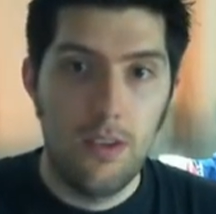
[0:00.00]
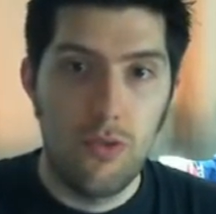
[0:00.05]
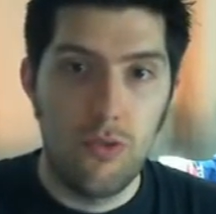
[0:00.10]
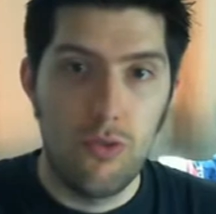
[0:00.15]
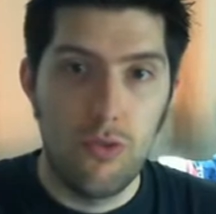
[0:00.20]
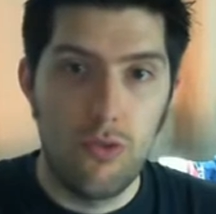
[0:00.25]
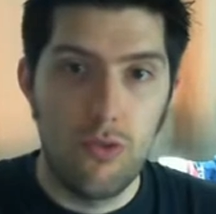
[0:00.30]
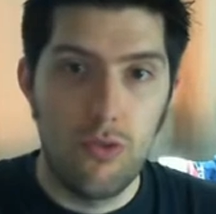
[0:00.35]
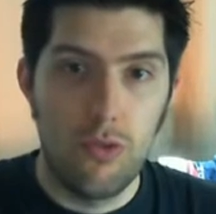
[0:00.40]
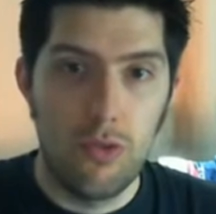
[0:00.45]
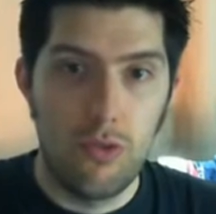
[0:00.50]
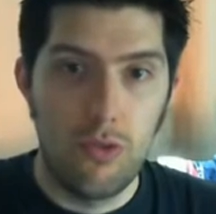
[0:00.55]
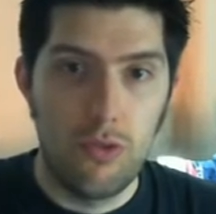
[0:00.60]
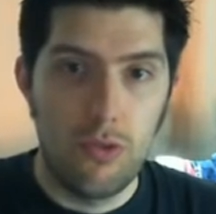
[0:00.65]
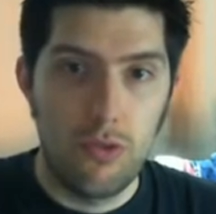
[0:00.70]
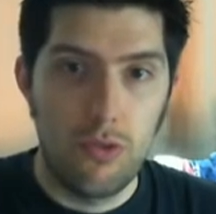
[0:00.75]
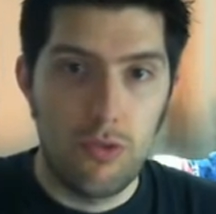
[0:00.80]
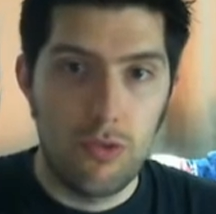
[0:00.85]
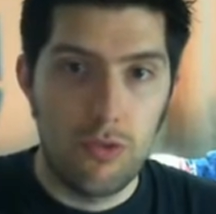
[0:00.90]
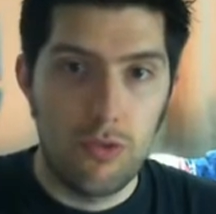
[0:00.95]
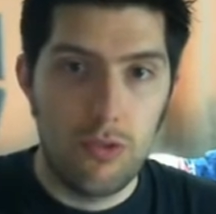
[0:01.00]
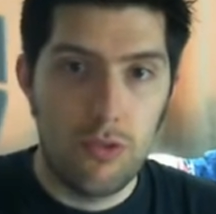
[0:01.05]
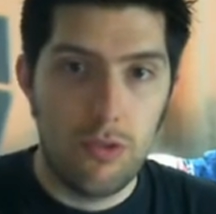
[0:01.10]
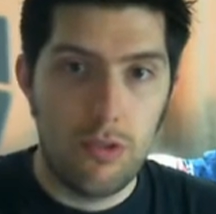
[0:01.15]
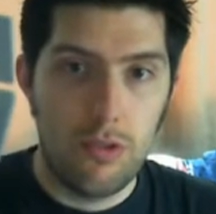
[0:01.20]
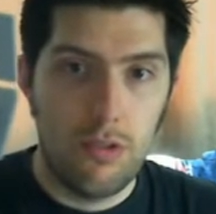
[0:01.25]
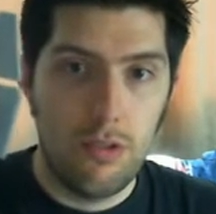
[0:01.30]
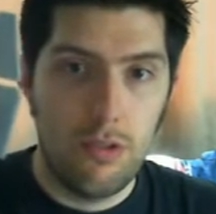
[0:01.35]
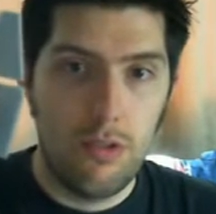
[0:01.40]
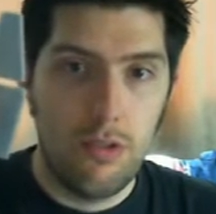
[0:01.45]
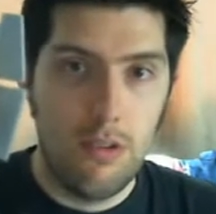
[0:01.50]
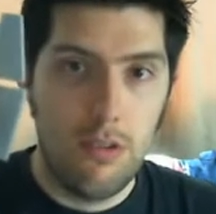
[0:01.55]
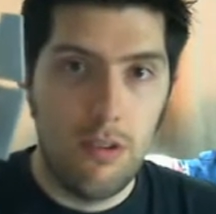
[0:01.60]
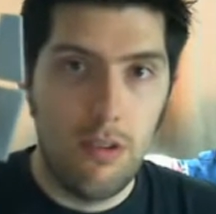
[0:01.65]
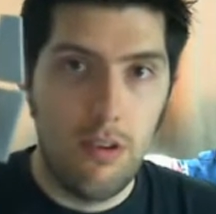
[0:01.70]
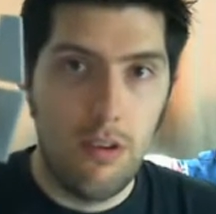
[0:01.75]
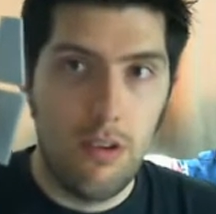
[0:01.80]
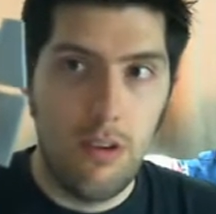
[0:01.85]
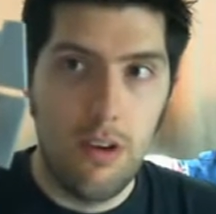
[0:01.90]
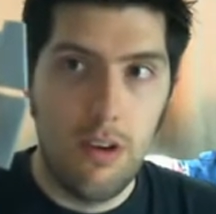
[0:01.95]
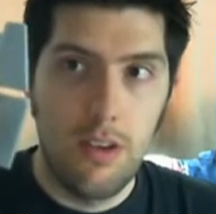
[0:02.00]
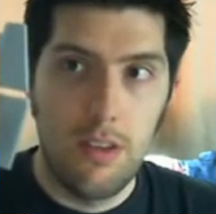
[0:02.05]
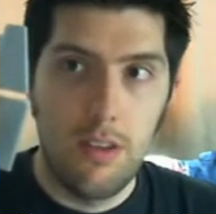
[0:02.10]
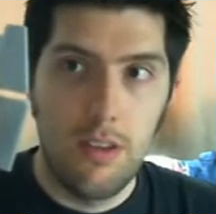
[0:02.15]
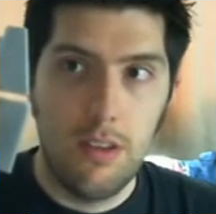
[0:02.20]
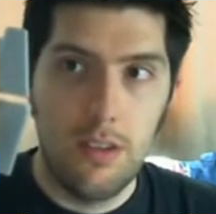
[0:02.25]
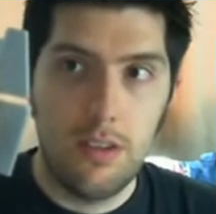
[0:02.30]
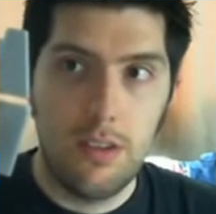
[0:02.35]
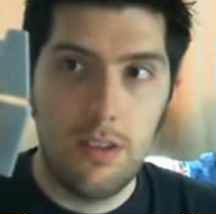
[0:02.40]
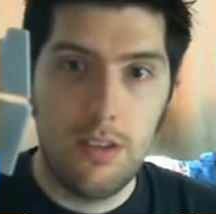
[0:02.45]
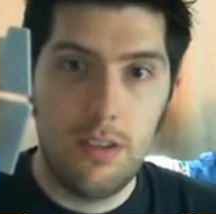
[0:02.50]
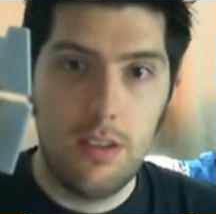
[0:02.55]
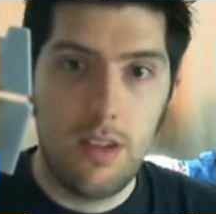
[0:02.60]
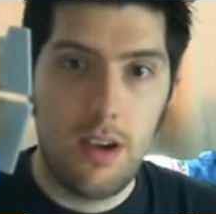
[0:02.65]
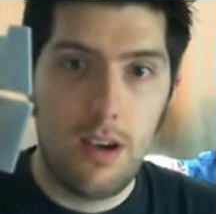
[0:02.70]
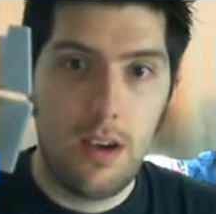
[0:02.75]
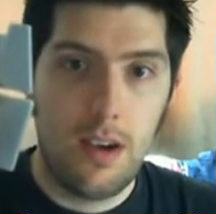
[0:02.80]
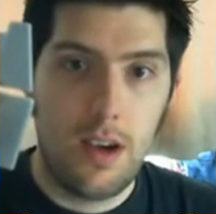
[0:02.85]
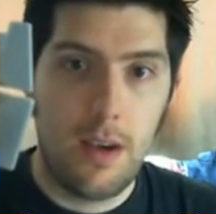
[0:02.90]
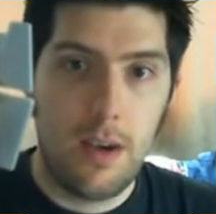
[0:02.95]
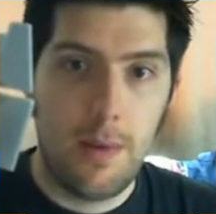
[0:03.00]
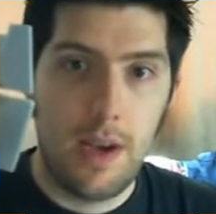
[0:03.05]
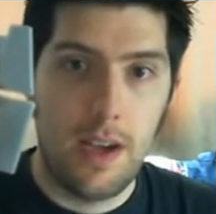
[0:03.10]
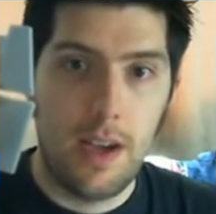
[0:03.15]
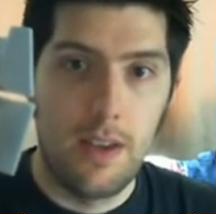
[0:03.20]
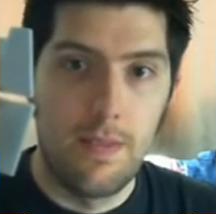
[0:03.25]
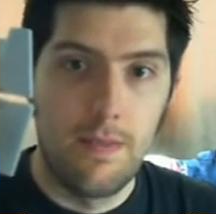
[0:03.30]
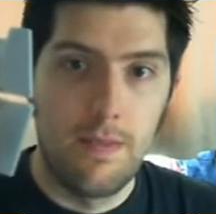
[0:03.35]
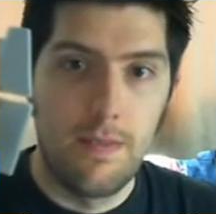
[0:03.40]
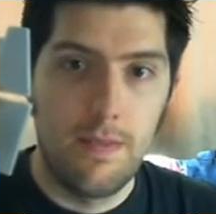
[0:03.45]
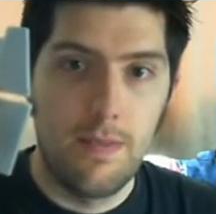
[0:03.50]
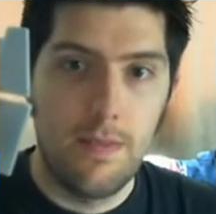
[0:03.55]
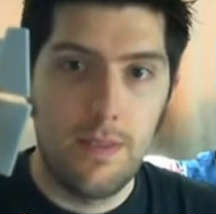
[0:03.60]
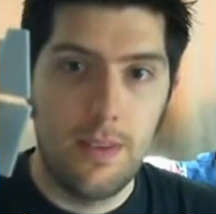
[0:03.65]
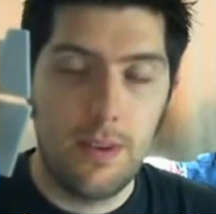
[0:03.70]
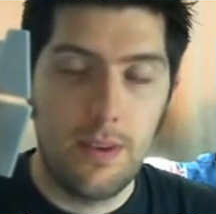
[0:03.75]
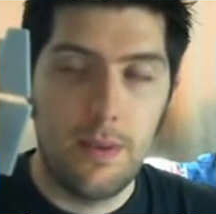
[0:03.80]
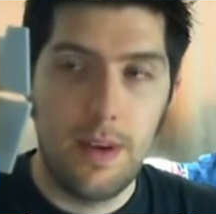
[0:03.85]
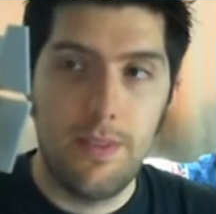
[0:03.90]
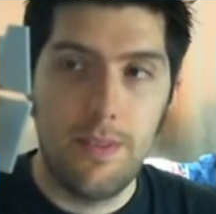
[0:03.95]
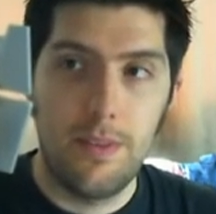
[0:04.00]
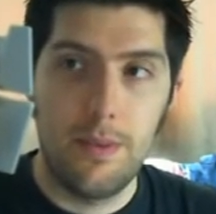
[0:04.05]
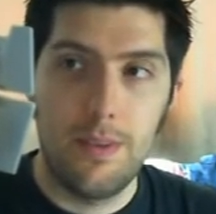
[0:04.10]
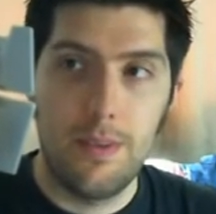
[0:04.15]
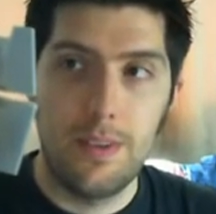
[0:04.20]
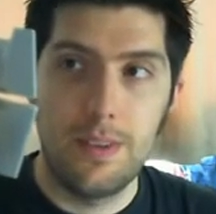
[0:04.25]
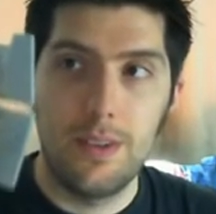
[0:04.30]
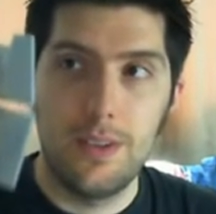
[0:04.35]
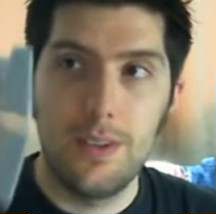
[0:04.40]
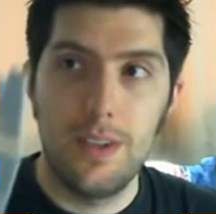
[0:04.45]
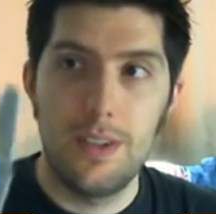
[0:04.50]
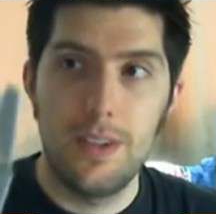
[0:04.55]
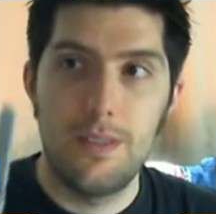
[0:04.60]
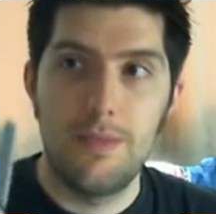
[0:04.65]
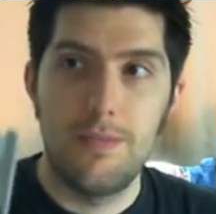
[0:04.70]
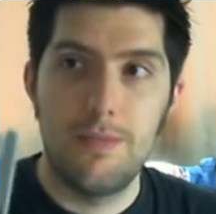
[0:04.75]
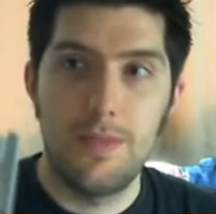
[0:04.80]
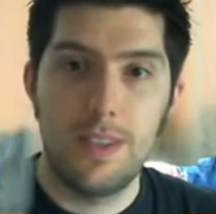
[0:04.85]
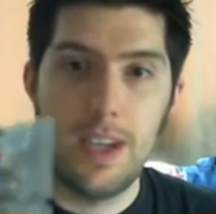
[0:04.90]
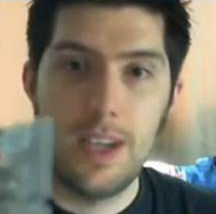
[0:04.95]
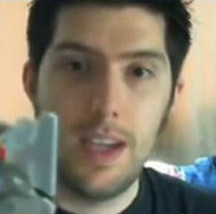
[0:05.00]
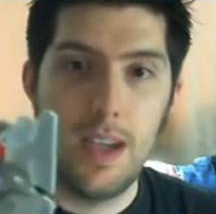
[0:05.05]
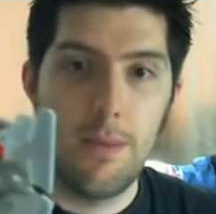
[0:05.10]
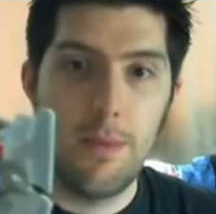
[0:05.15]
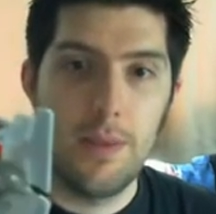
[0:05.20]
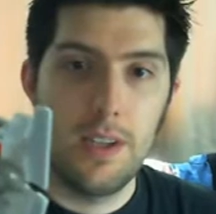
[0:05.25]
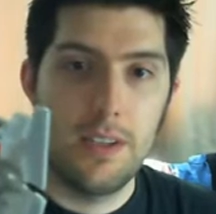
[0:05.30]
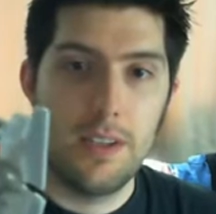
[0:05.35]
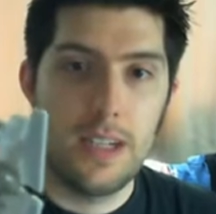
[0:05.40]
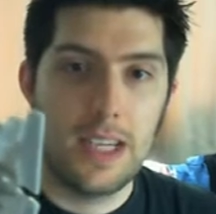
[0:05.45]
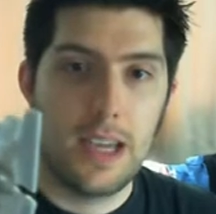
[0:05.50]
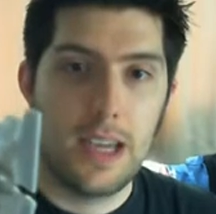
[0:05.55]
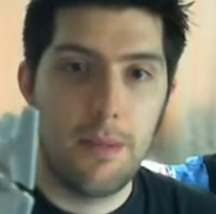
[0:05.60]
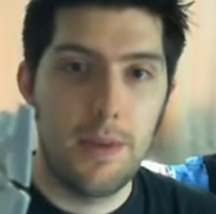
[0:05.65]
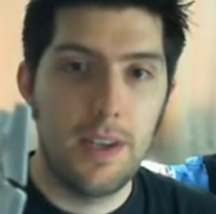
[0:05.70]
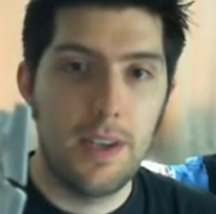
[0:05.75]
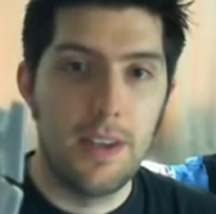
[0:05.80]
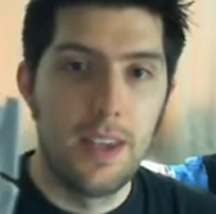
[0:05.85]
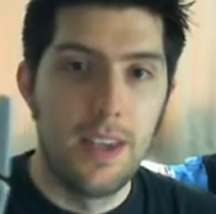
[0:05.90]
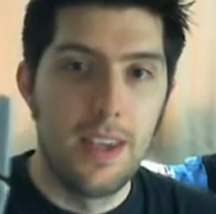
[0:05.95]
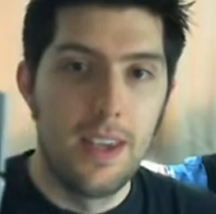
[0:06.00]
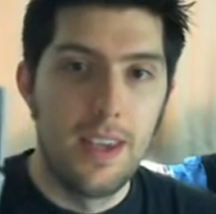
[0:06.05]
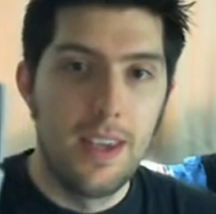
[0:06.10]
the Star Hammer, or whatever you want to call it. Sky Hammer, Jackhammer.